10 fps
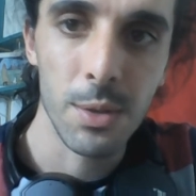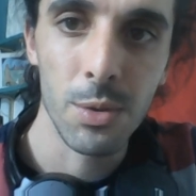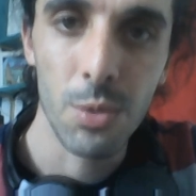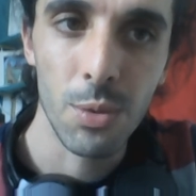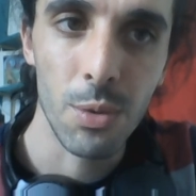to
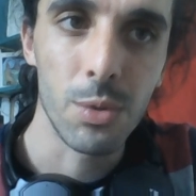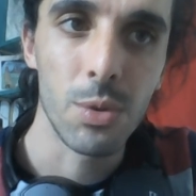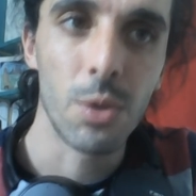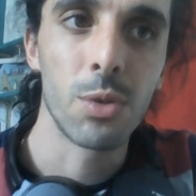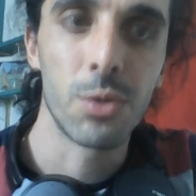the talk
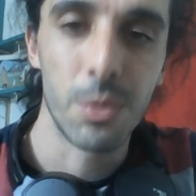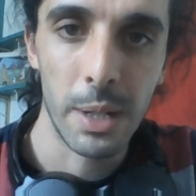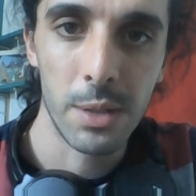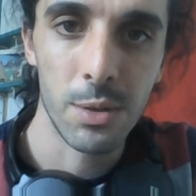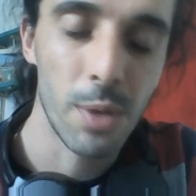Automated
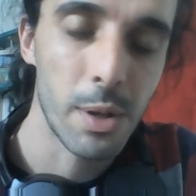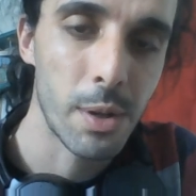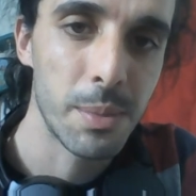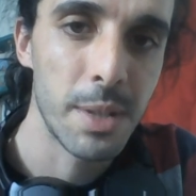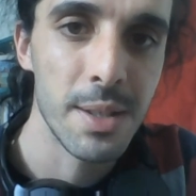Random
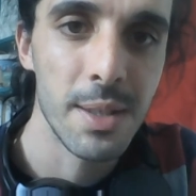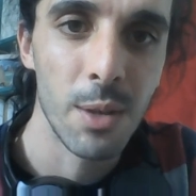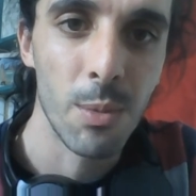Testing with